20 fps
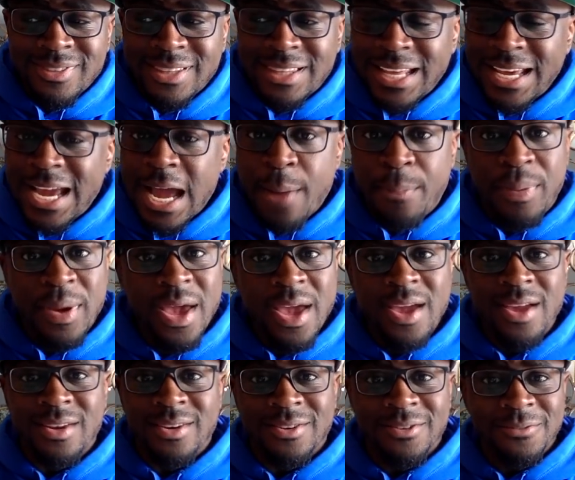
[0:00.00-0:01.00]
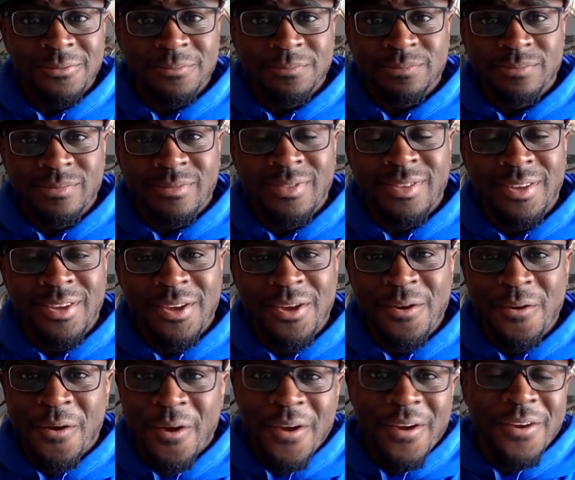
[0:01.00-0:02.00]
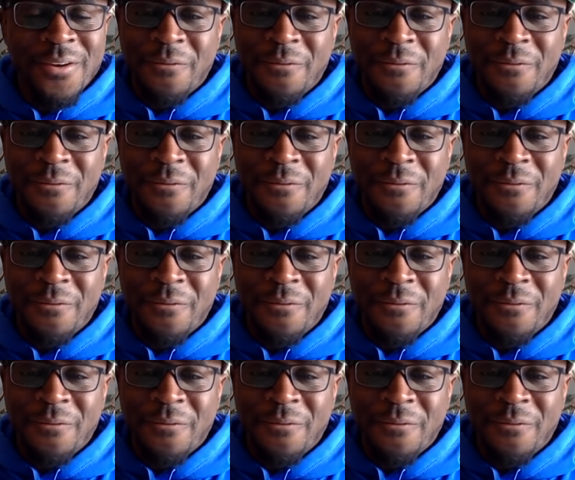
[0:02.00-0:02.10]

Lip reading: They got paid. You